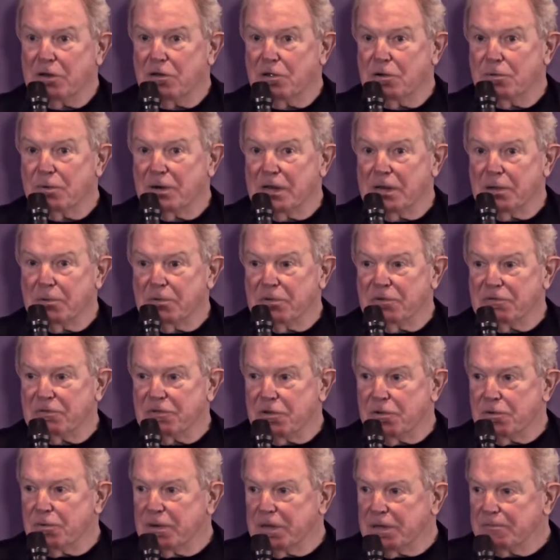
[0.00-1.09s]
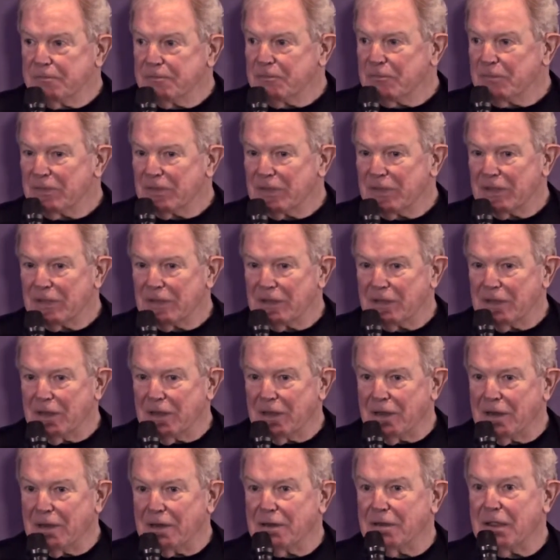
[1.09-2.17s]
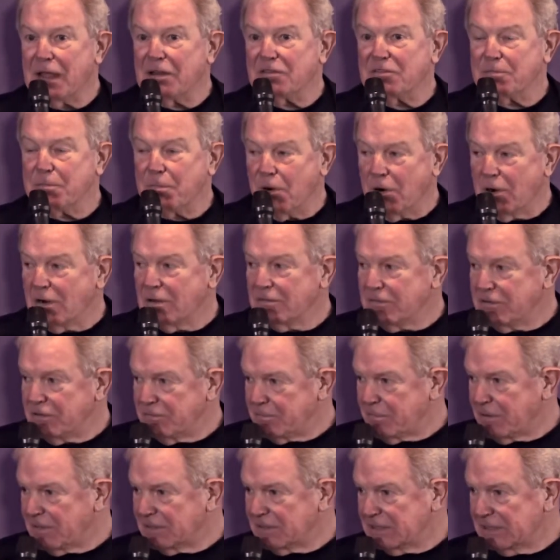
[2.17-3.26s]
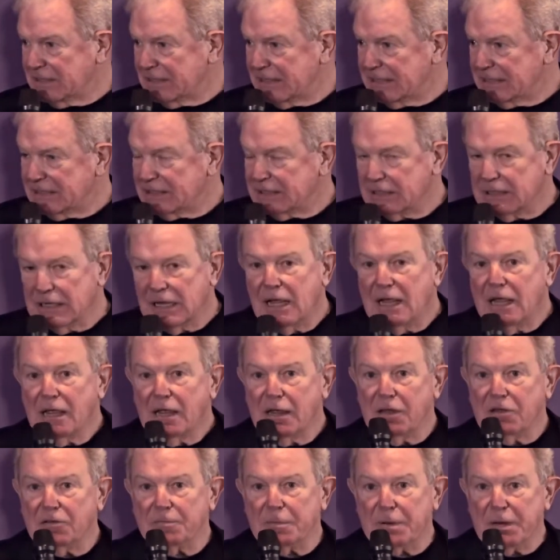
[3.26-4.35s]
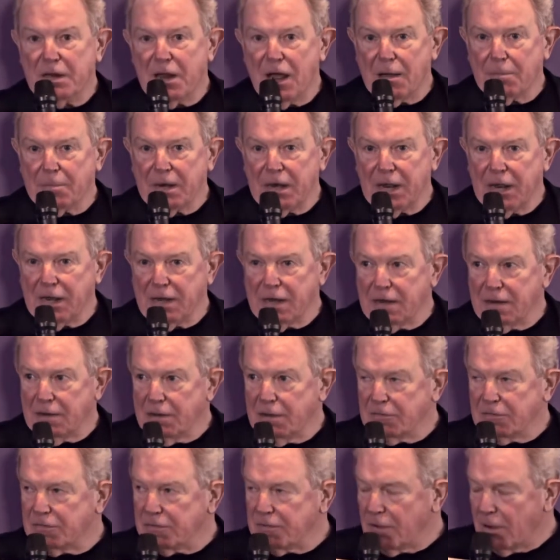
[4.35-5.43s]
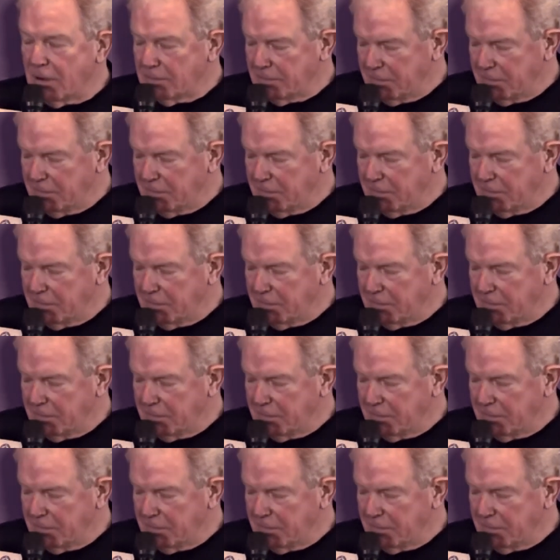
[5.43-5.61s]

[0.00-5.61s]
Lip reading: knew what he was doing, and that's part of his presentation. He's been nominated. This